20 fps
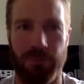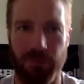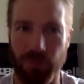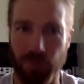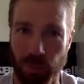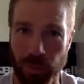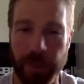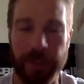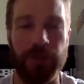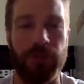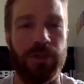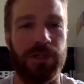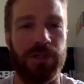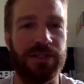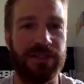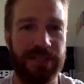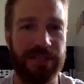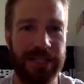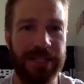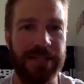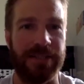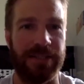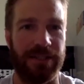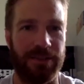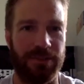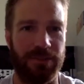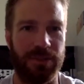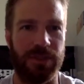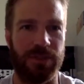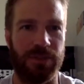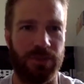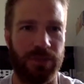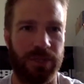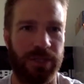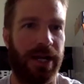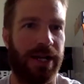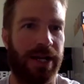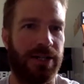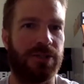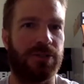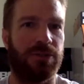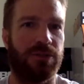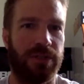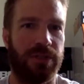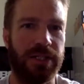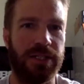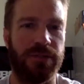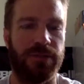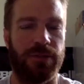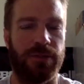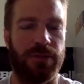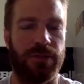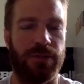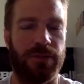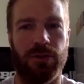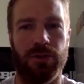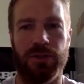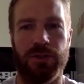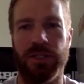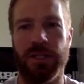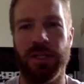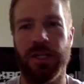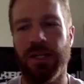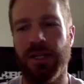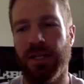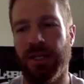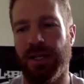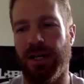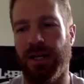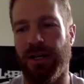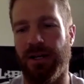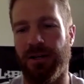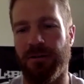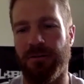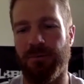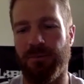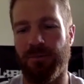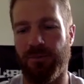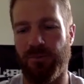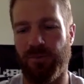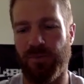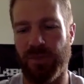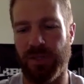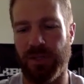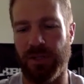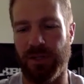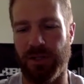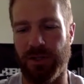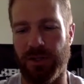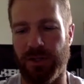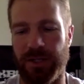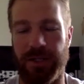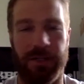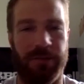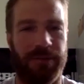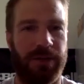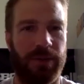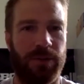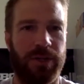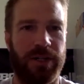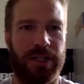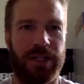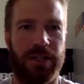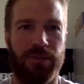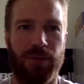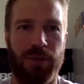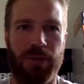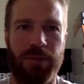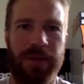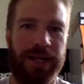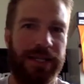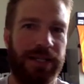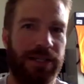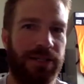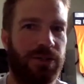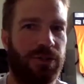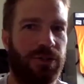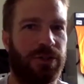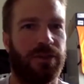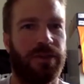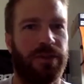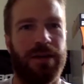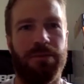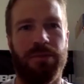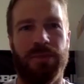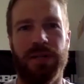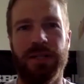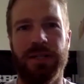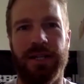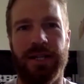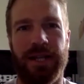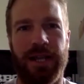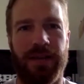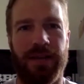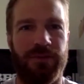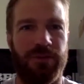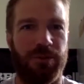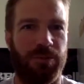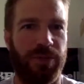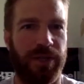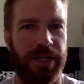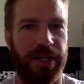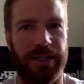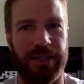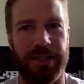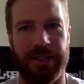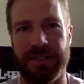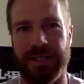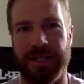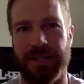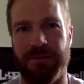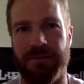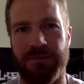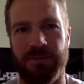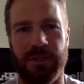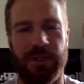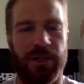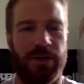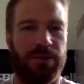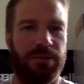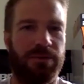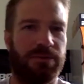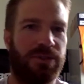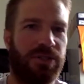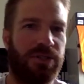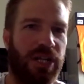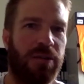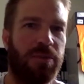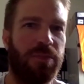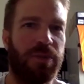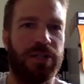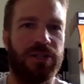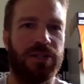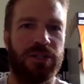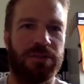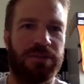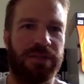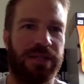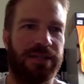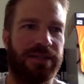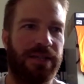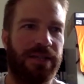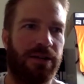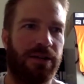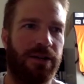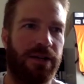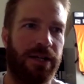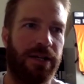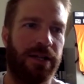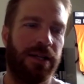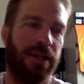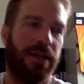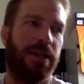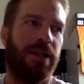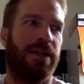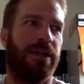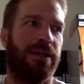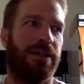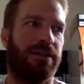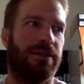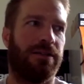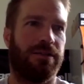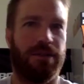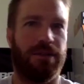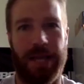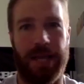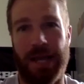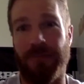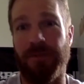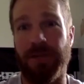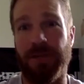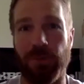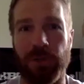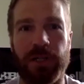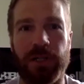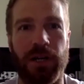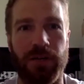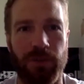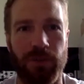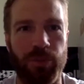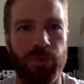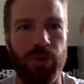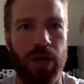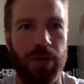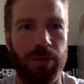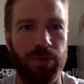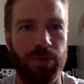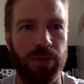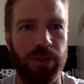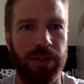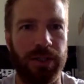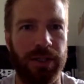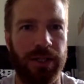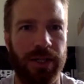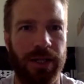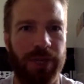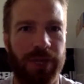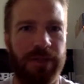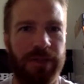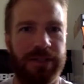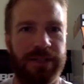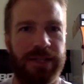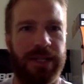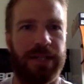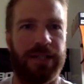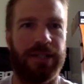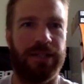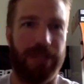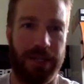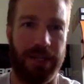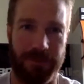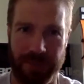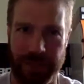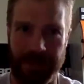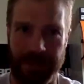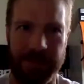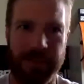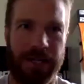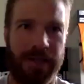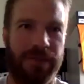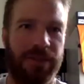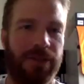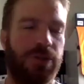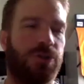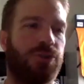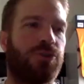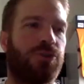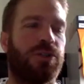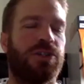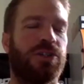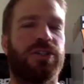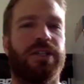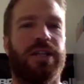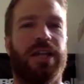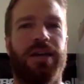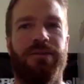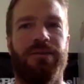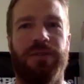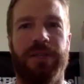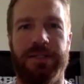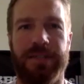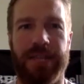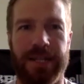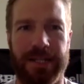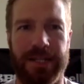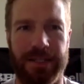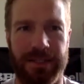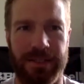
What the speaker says: rigorous season, which is what high school is for the girls. And if they want to come right back into it on that Monday after playing in the state, championships that Saturday, have they recovered properly? Have they got the nutrition? Have they taken the